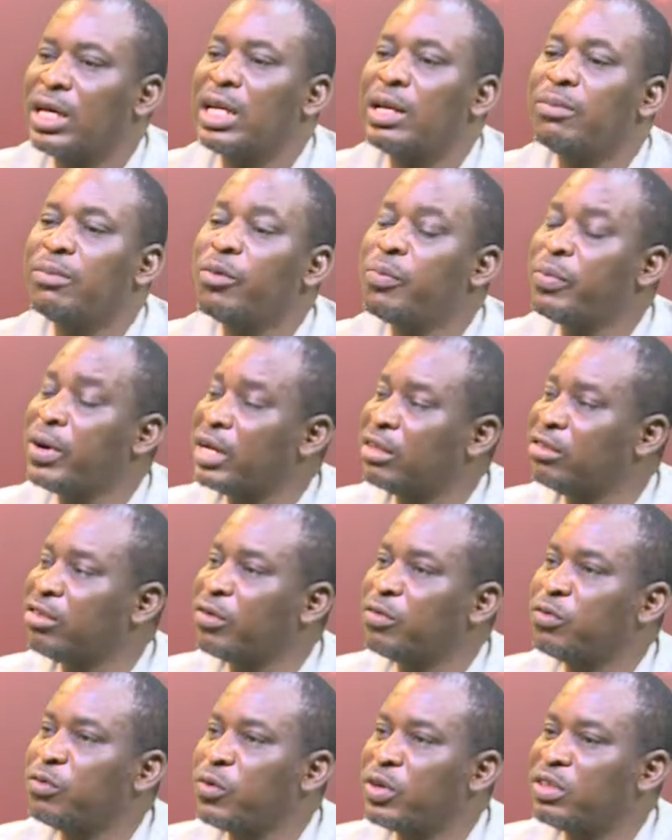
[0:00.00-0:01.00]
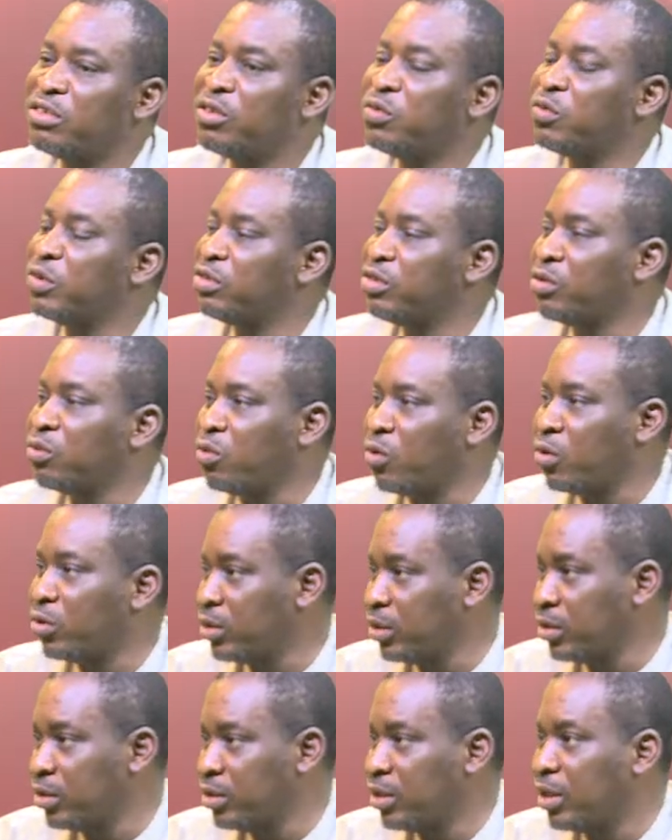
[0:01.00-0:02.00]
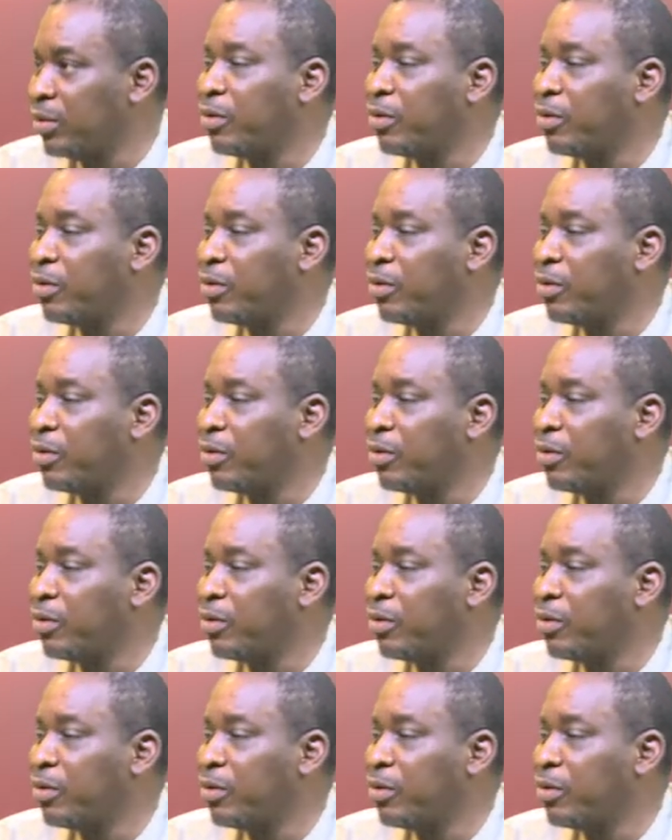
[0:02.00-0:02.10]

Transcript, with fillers: Labour Party of 2021,